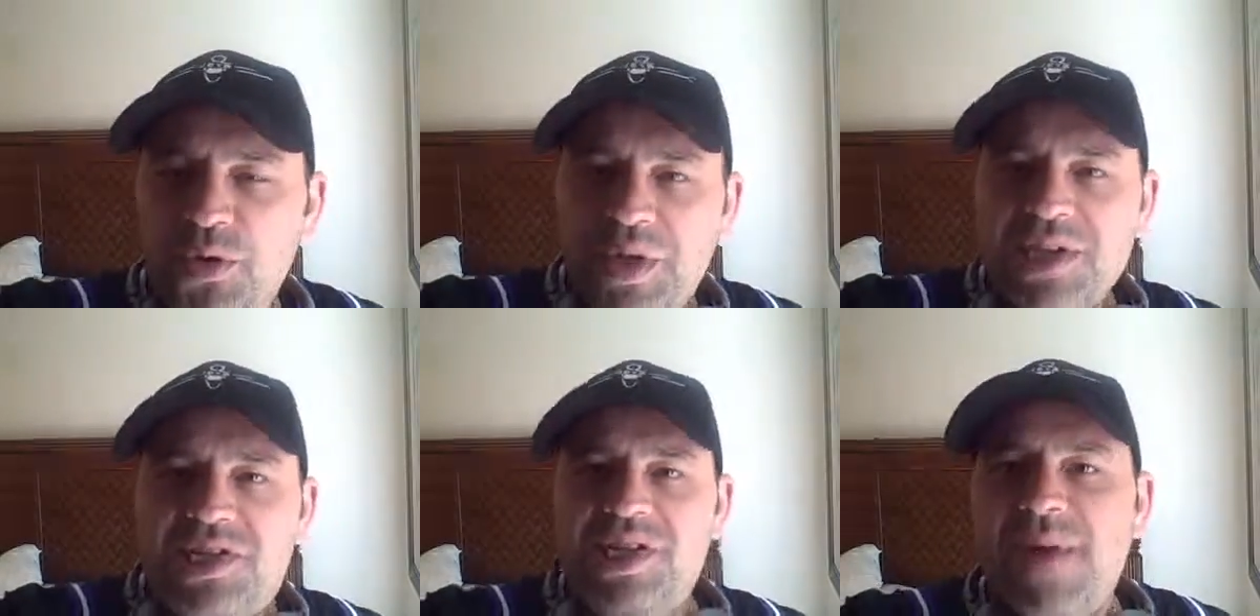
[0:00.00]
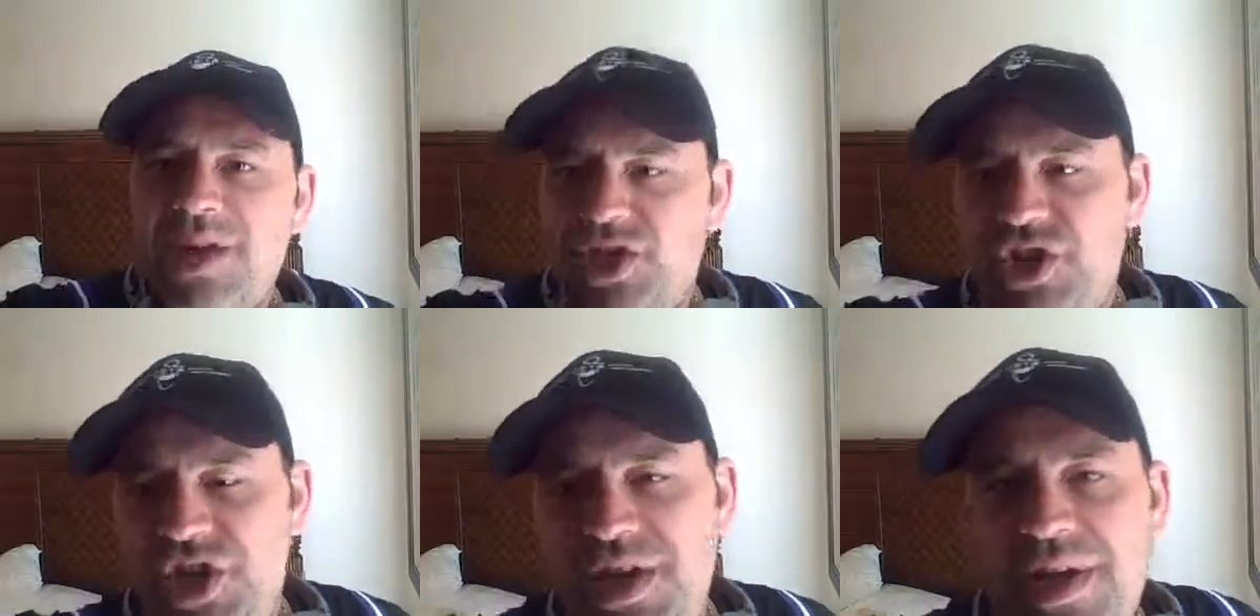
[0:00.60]
instant
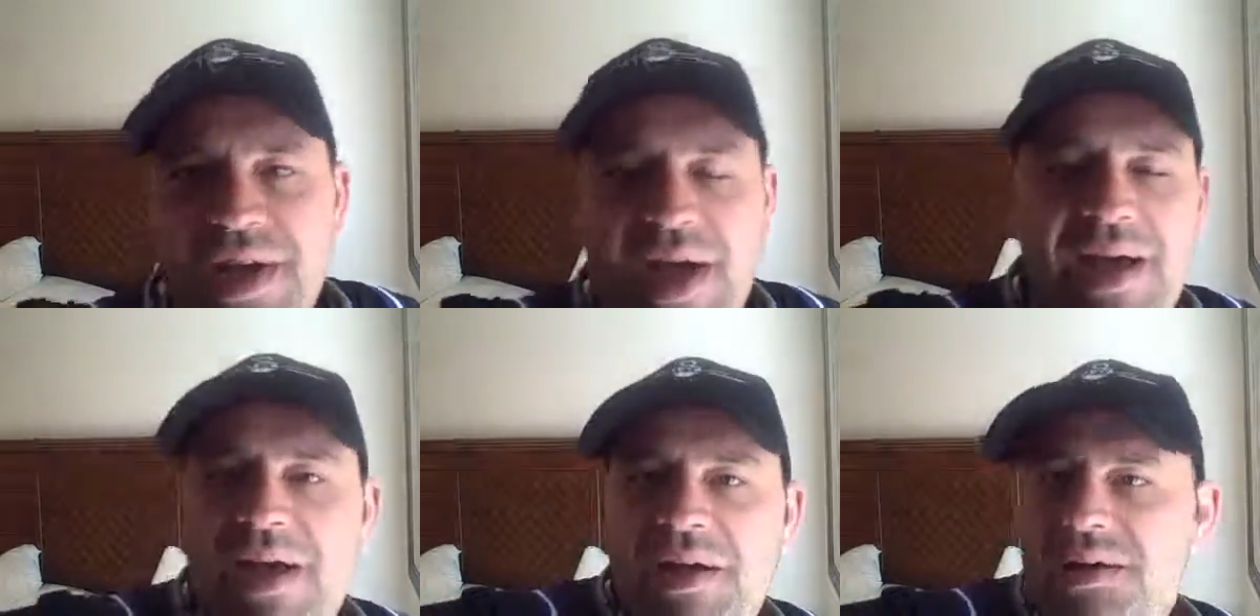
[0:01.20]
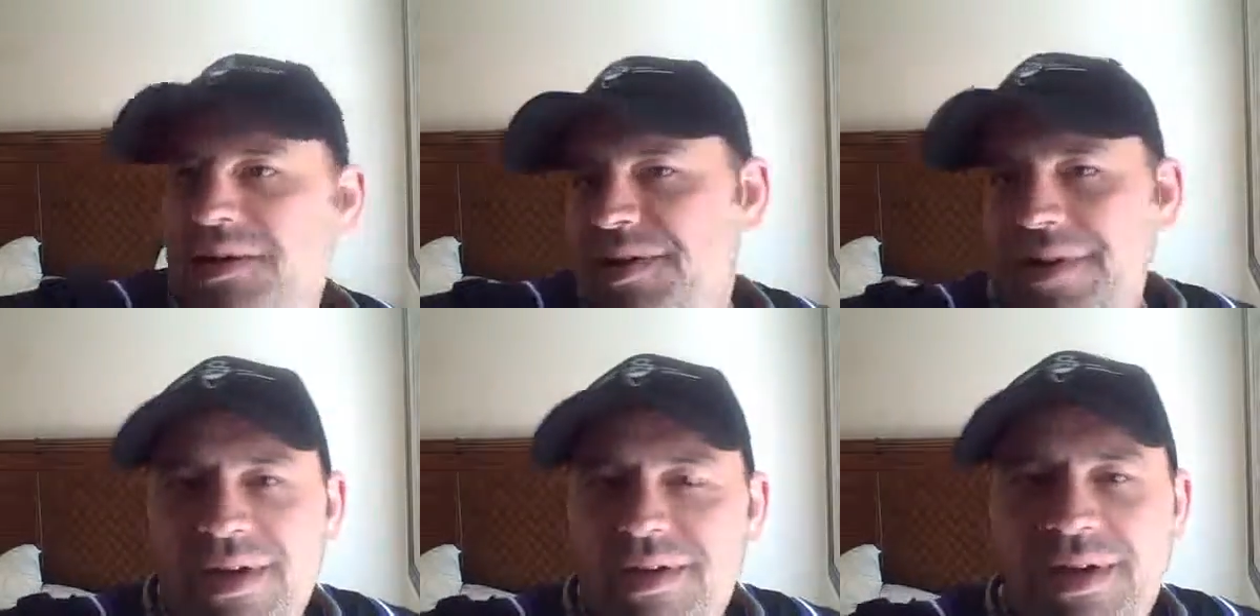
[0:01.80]
messaging.
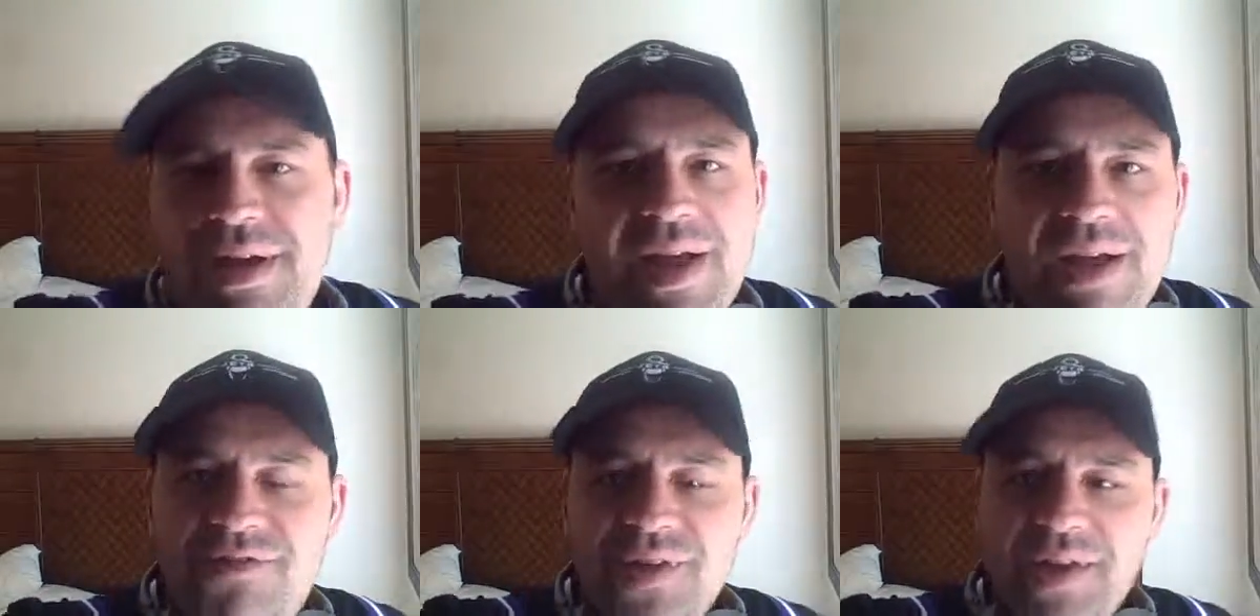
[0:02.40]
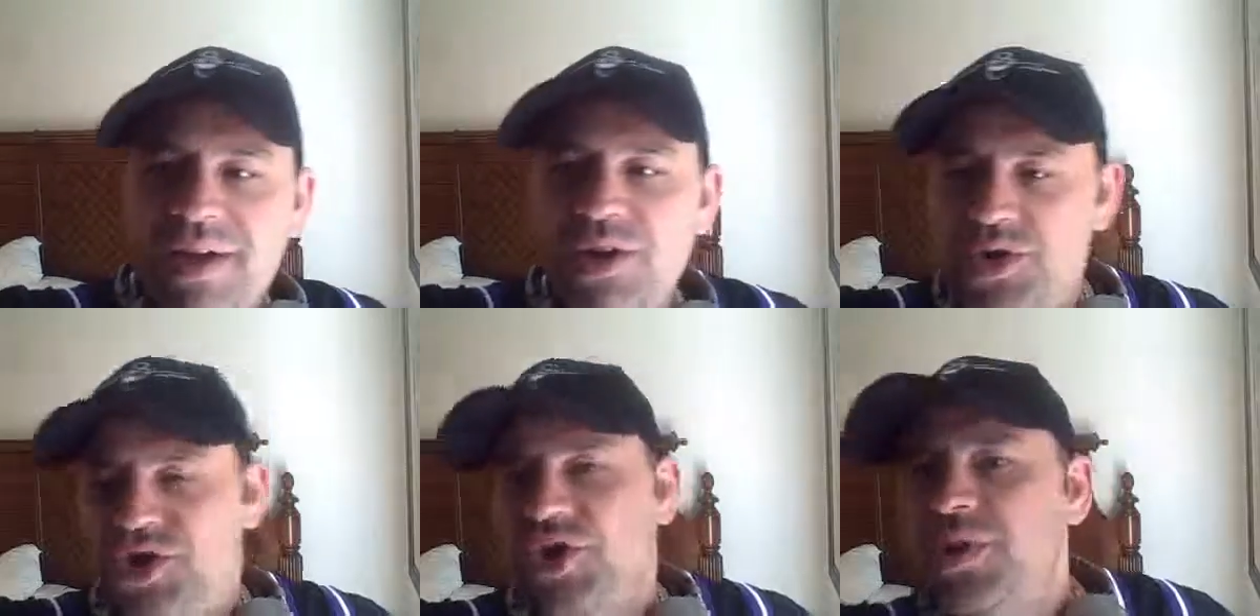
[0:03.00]
I felt, you
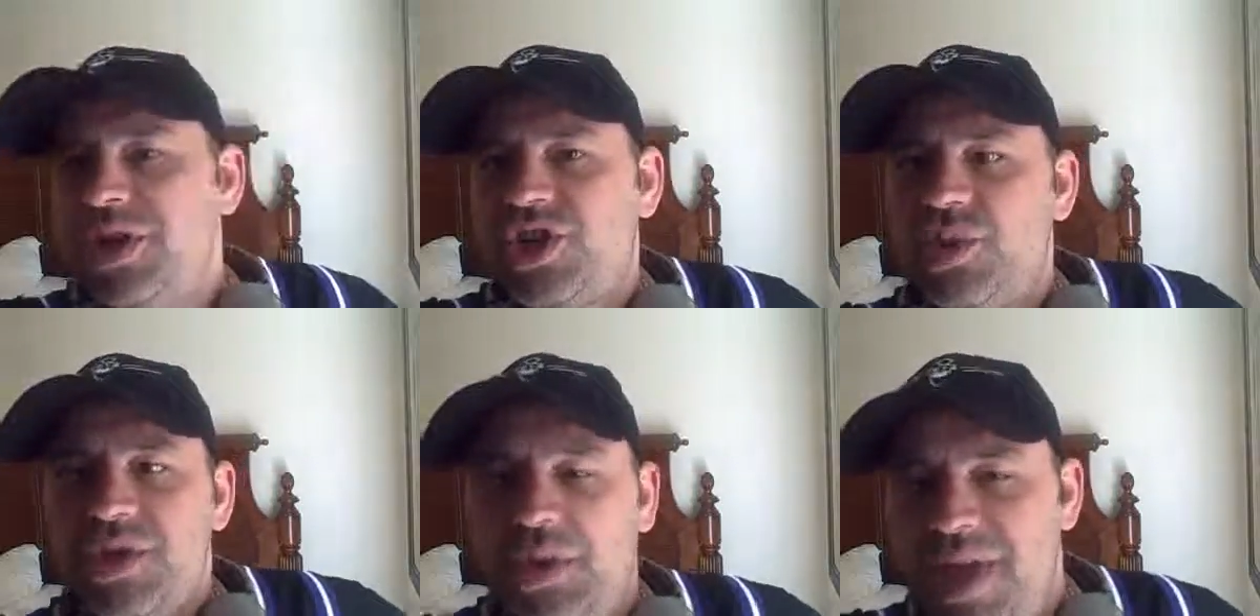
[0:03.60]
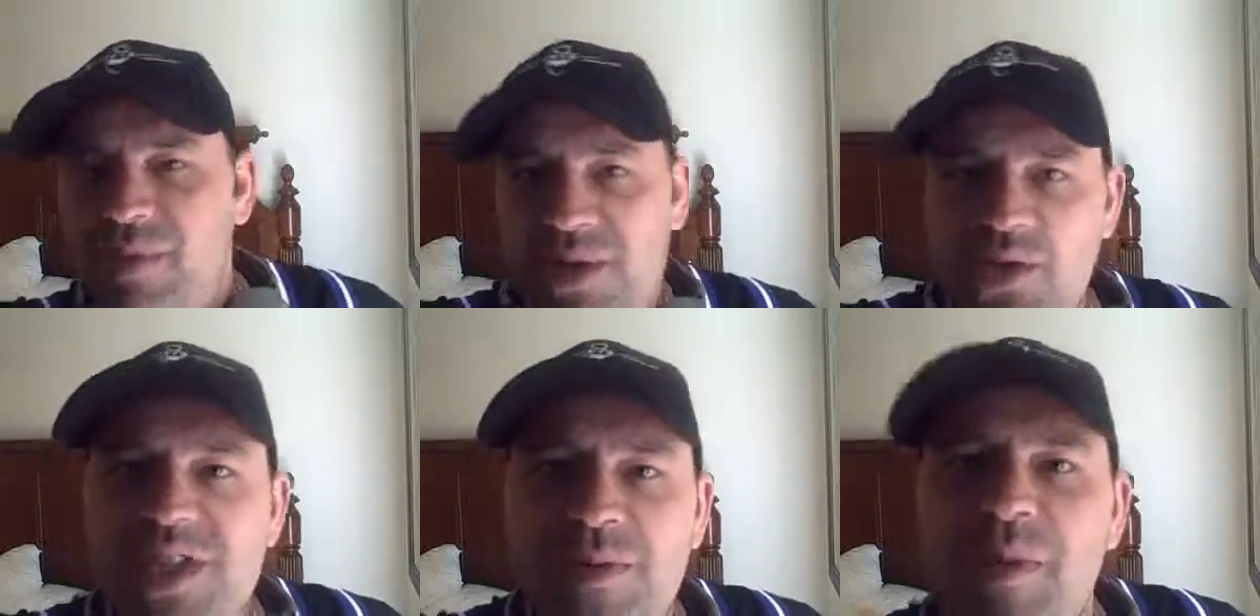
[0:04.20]
know, she was only able to
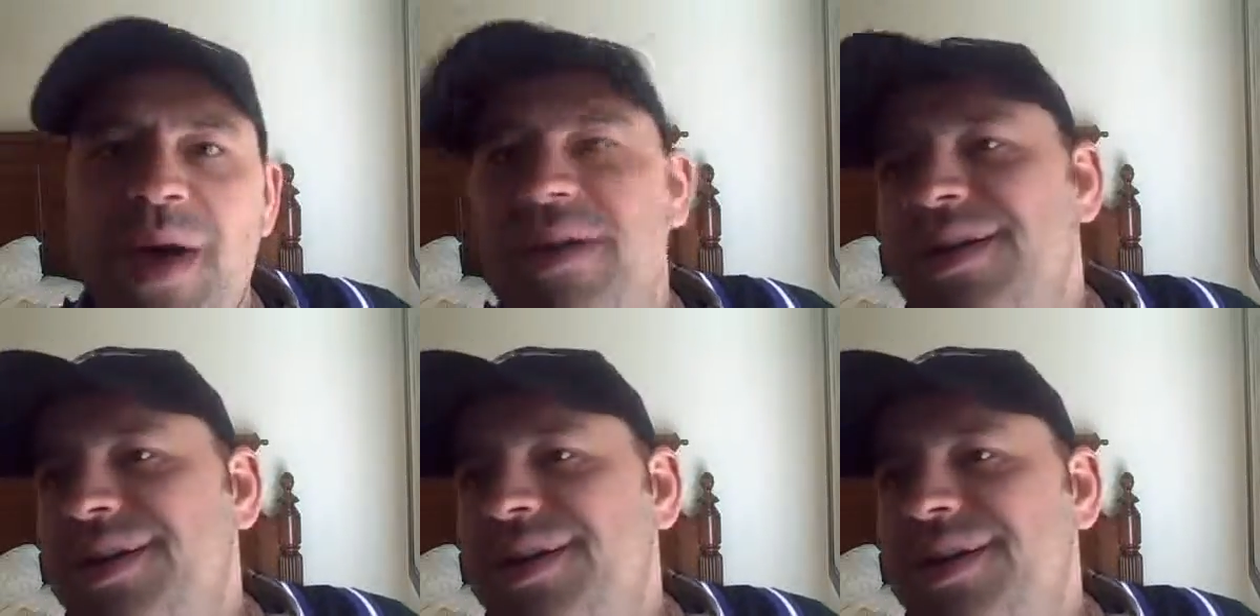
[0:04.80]
talk to me about,